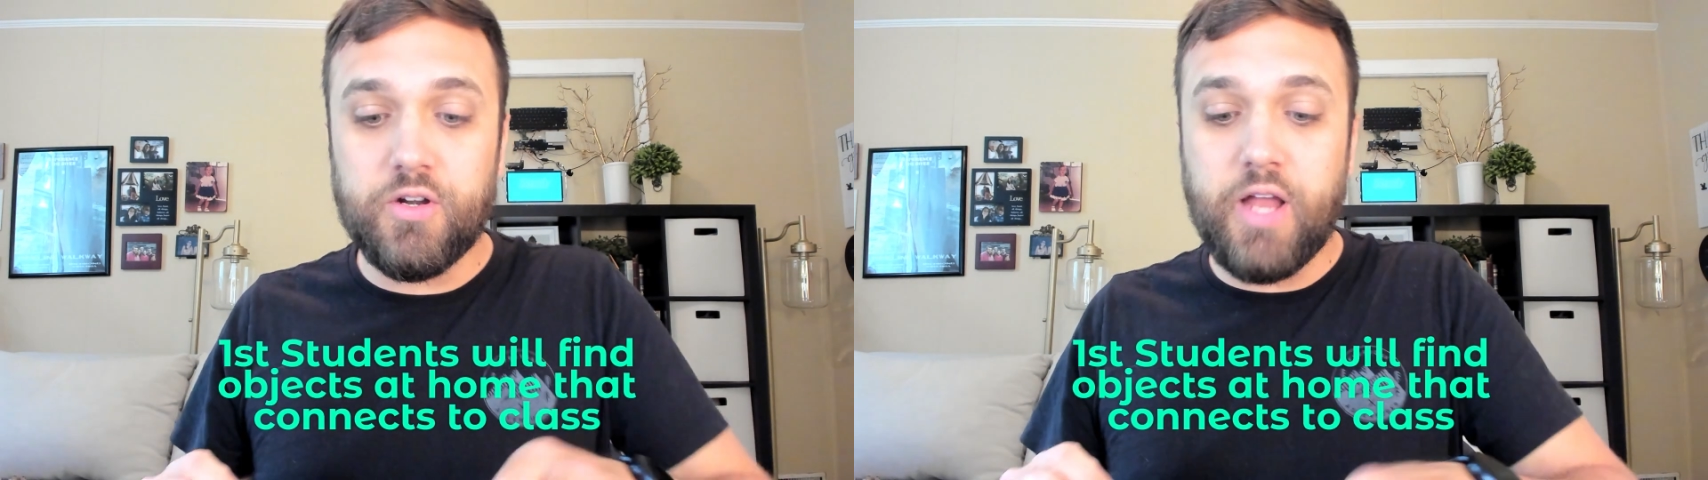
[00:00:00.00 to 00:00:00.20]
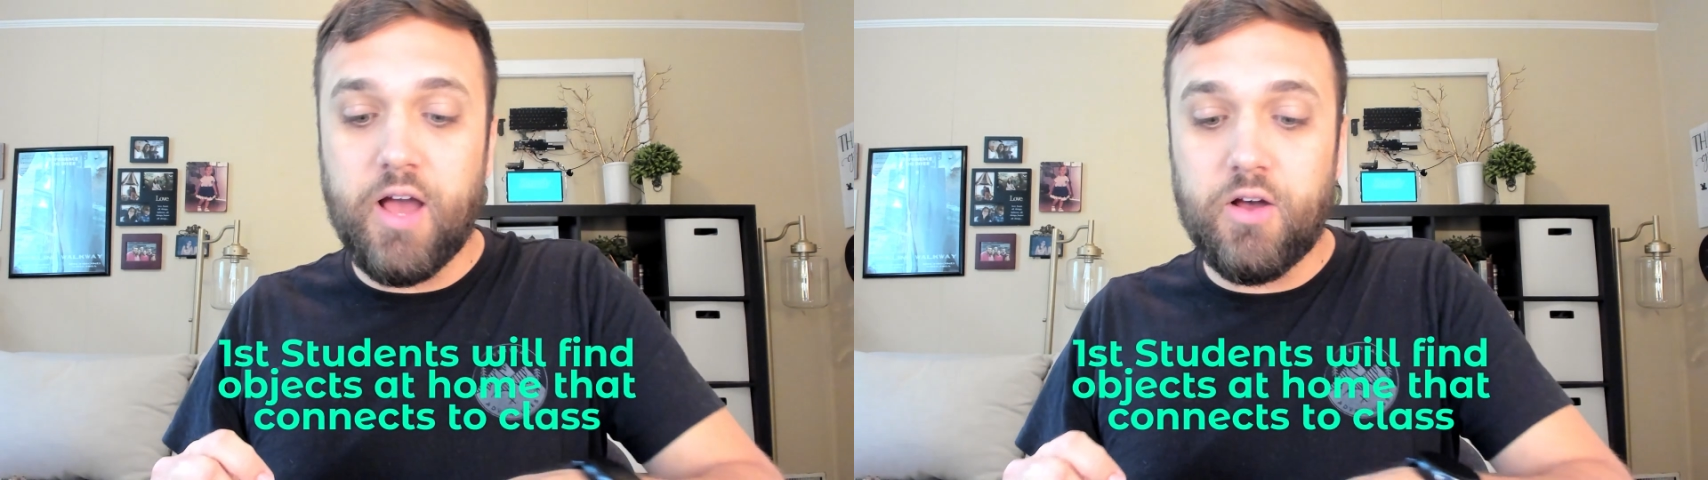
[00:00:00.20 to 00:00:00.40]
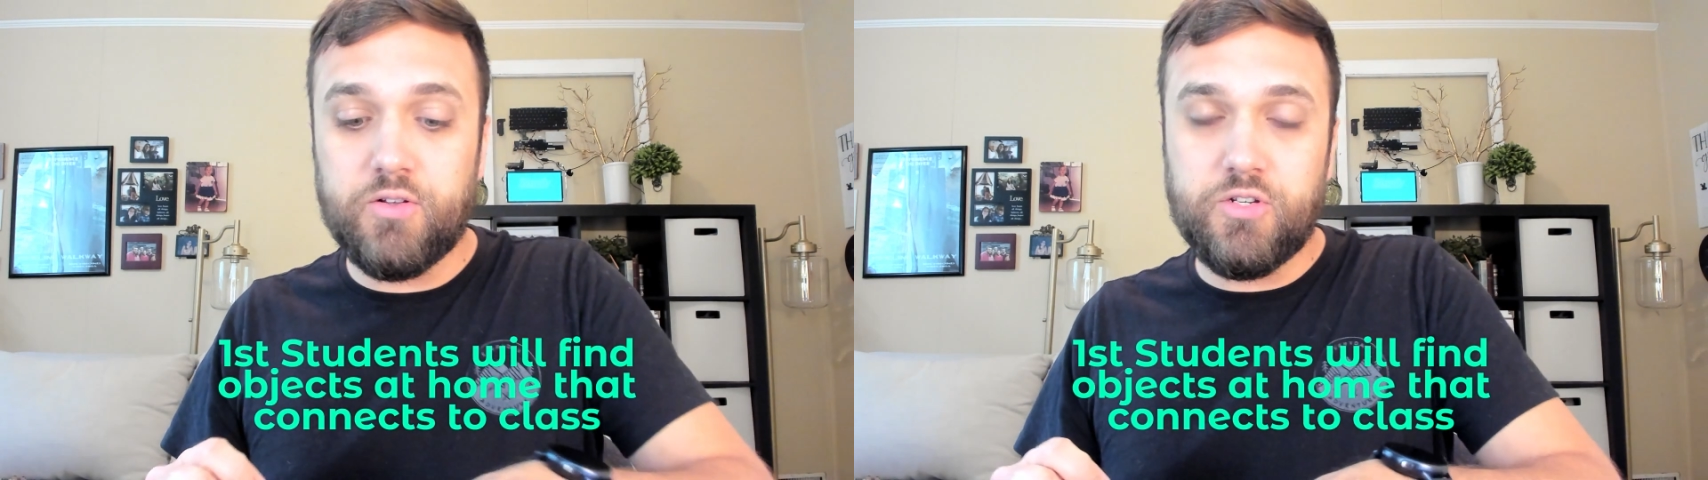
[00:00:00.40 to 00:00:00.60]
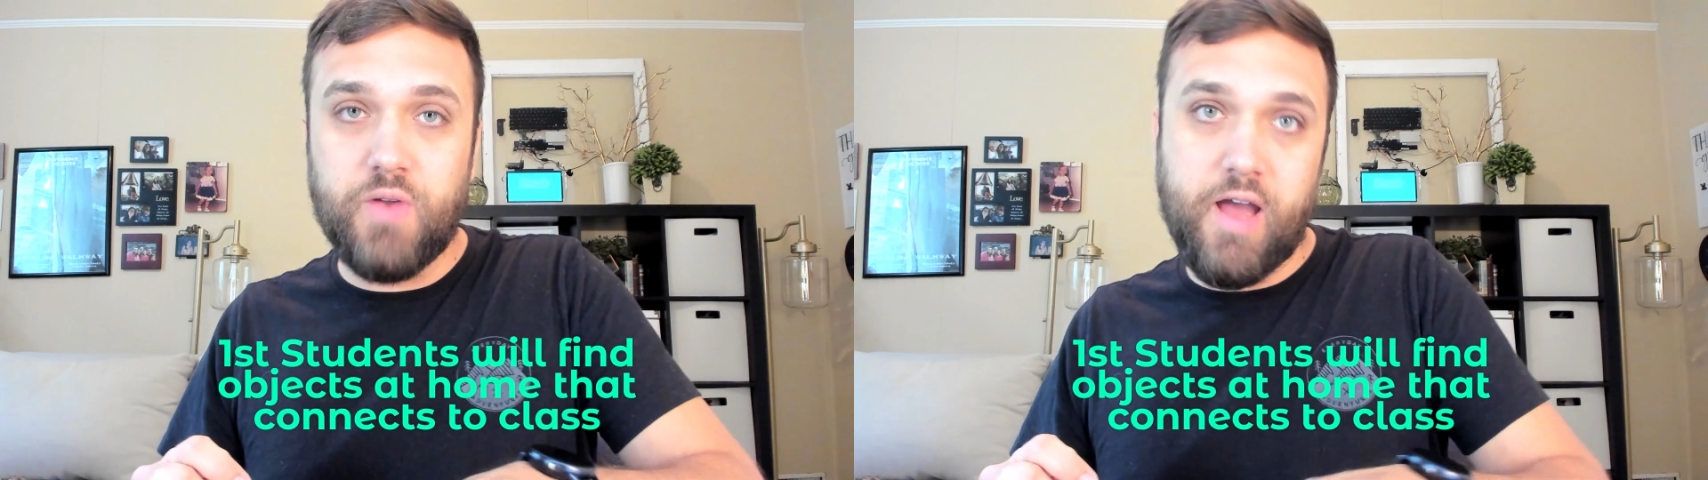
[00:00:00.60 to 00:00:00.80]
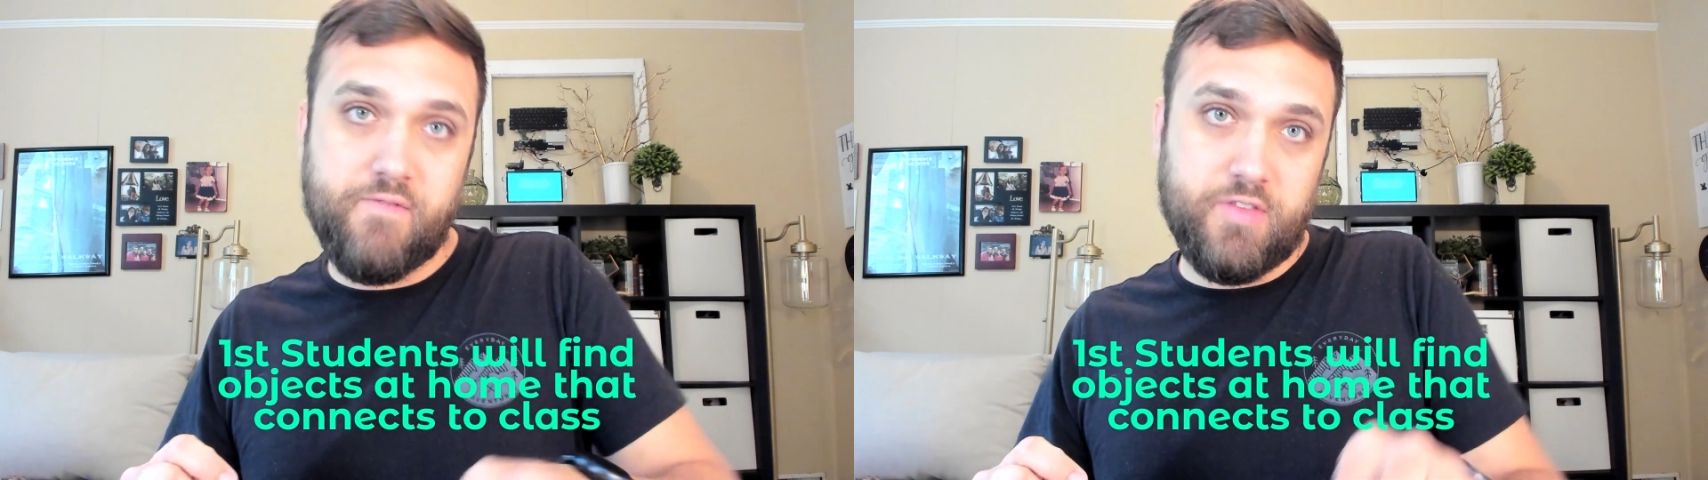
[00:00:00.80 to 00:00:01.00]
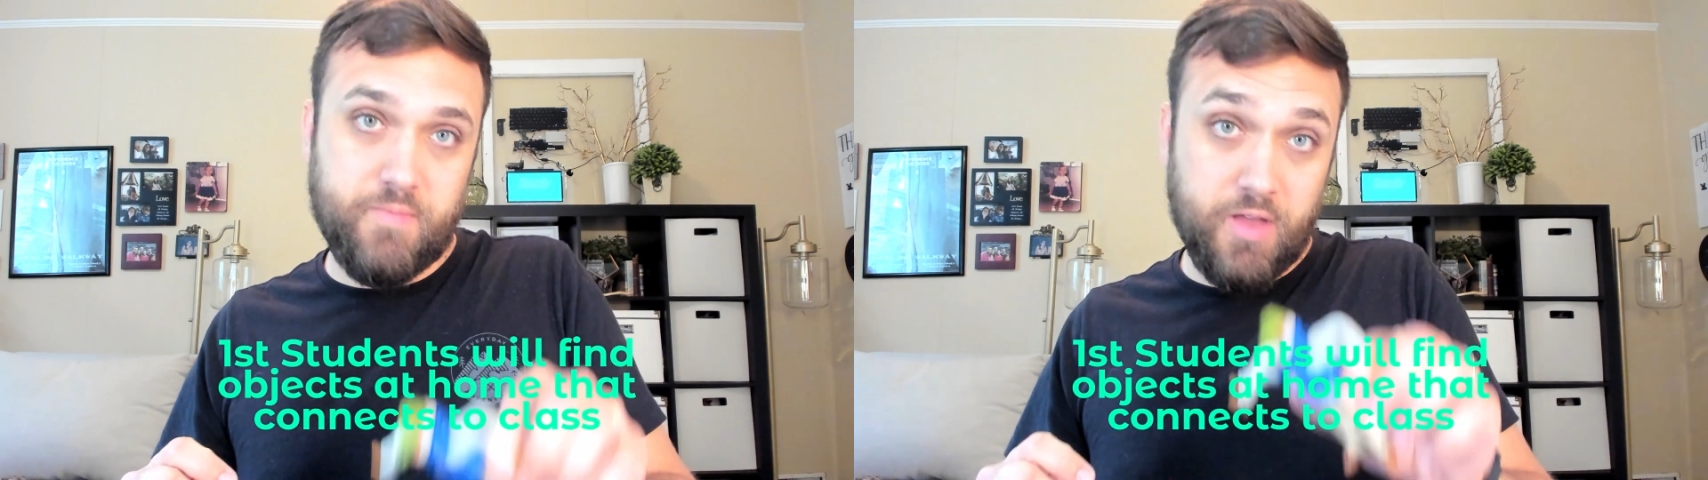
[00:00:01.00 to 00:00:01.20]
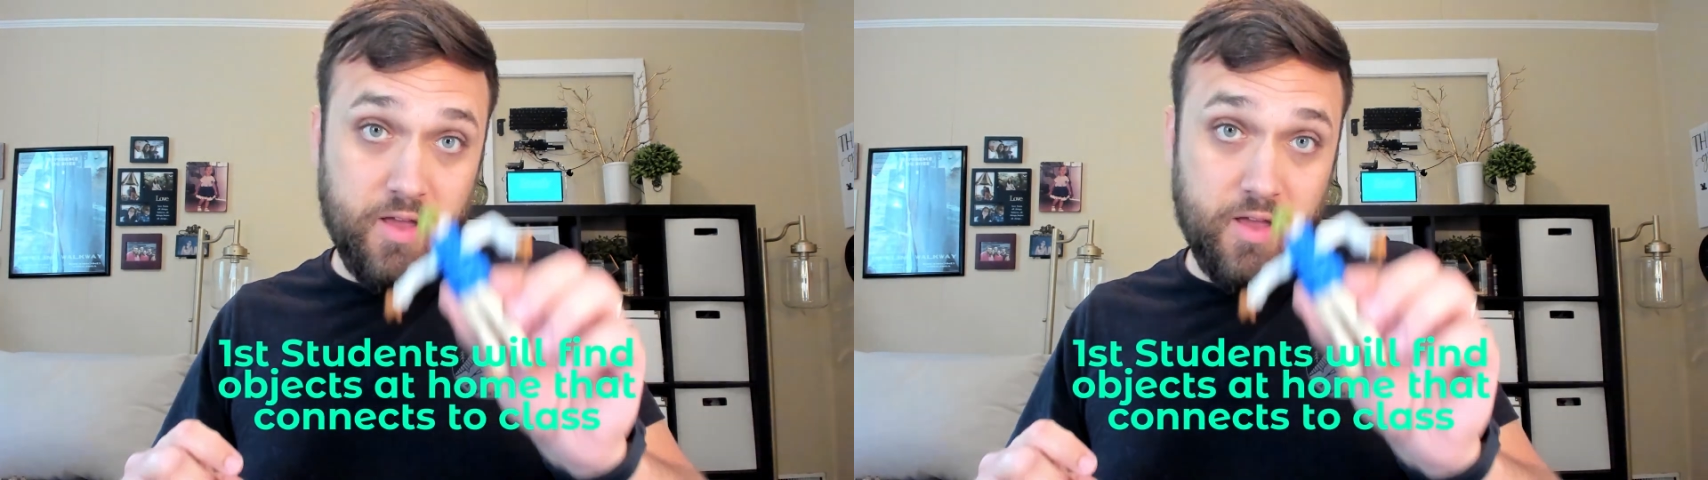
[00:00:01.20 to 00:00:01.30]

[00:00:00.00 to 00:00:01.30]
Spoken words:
how to have them